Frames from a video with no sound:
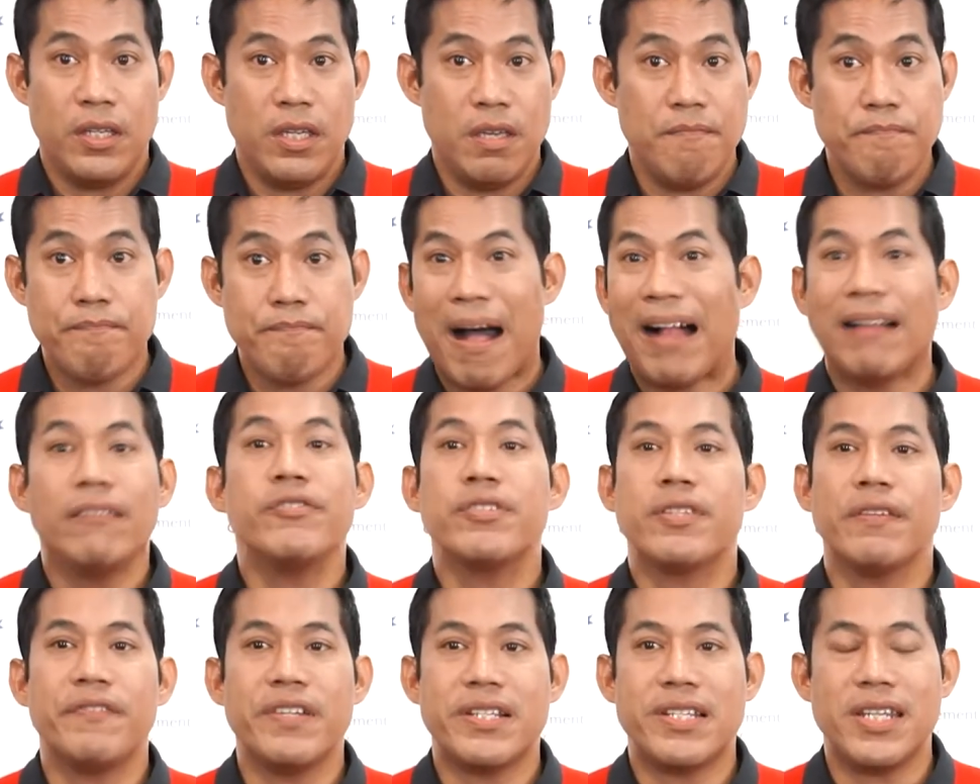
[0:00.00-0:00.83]

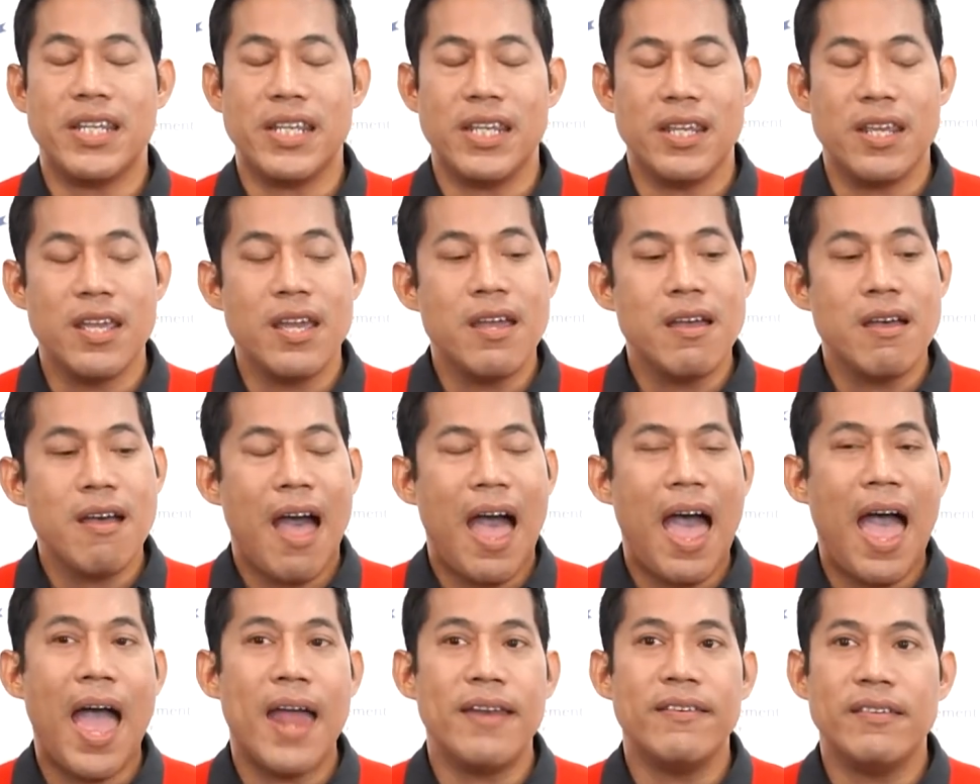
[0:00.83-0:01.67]
impulsivity
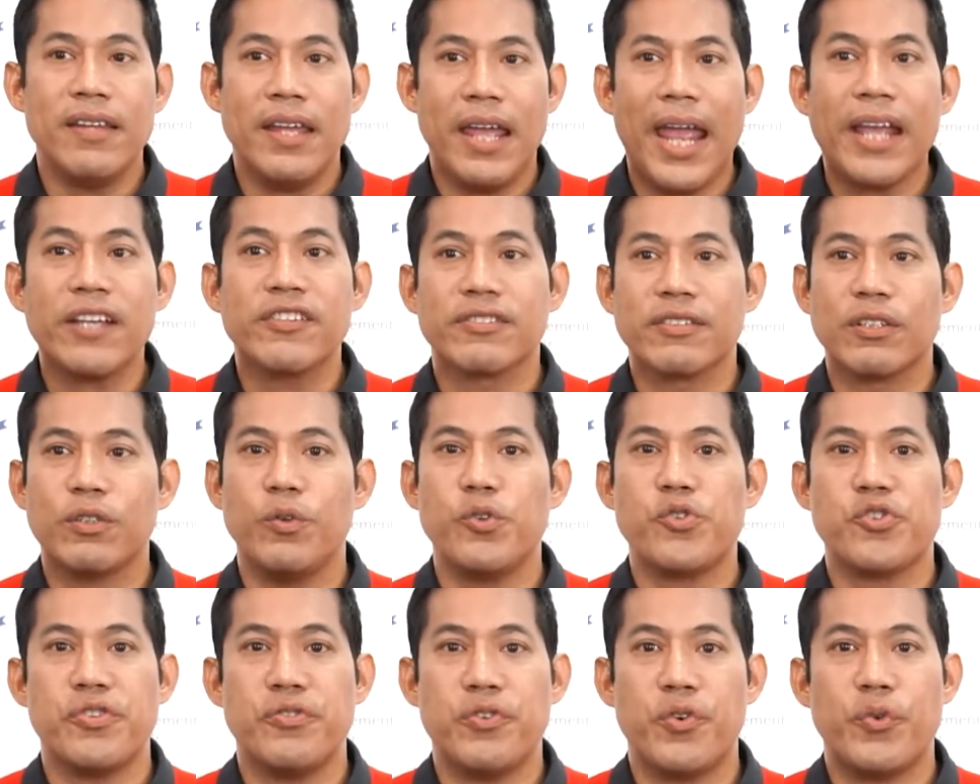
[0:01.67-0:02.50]
and
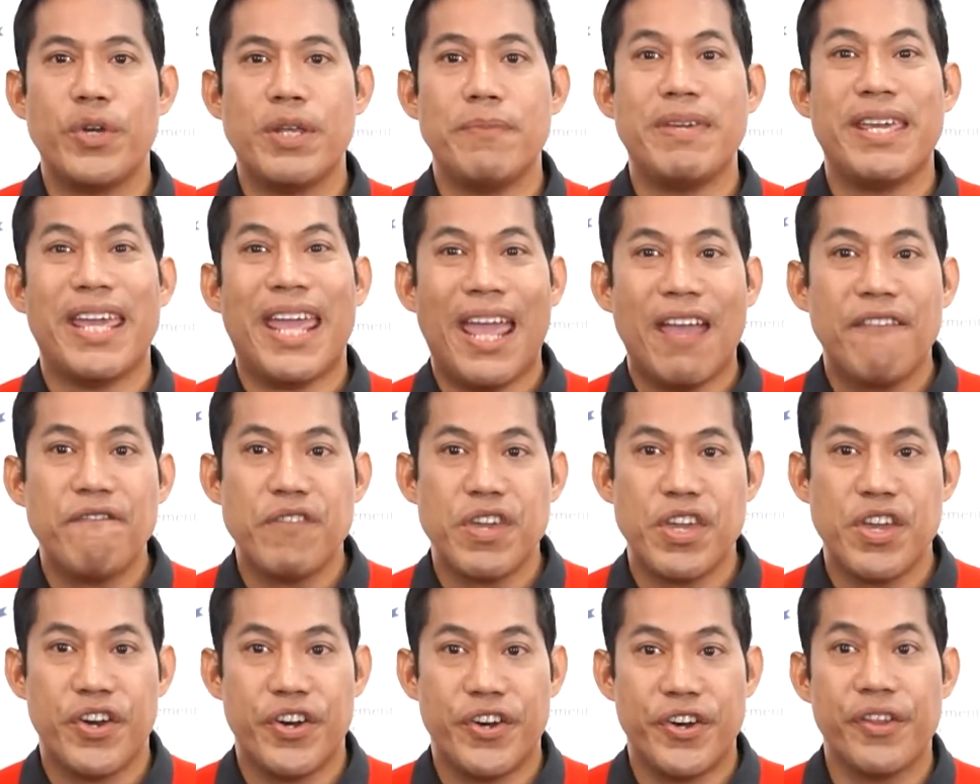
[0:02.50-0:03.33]
exclusionary
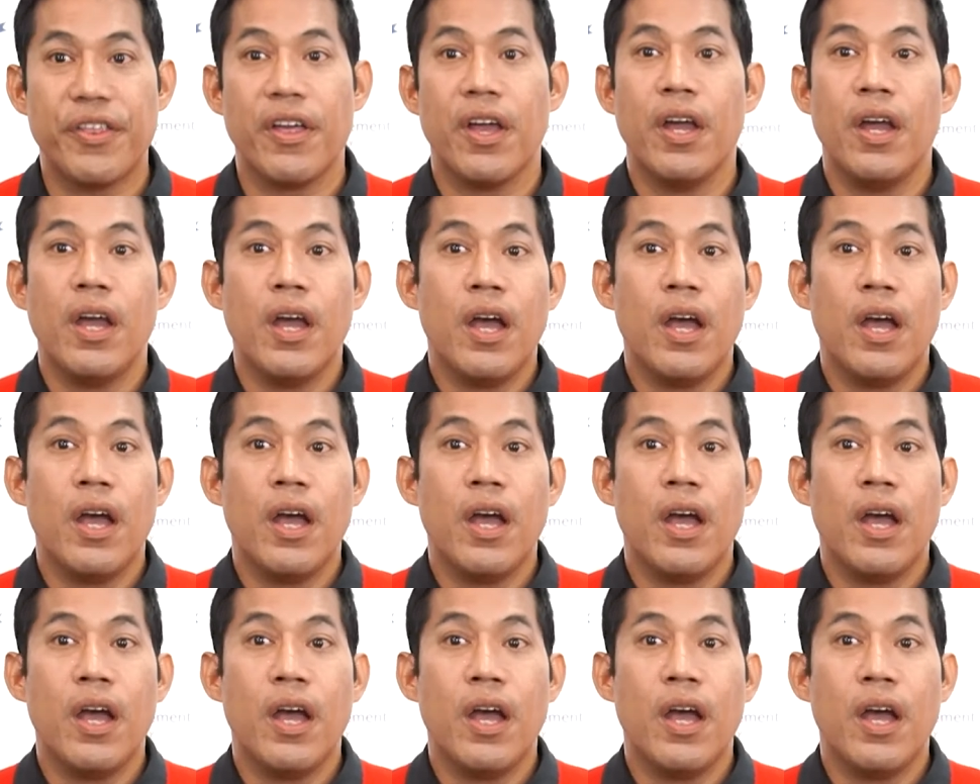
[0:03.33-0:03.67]
behavior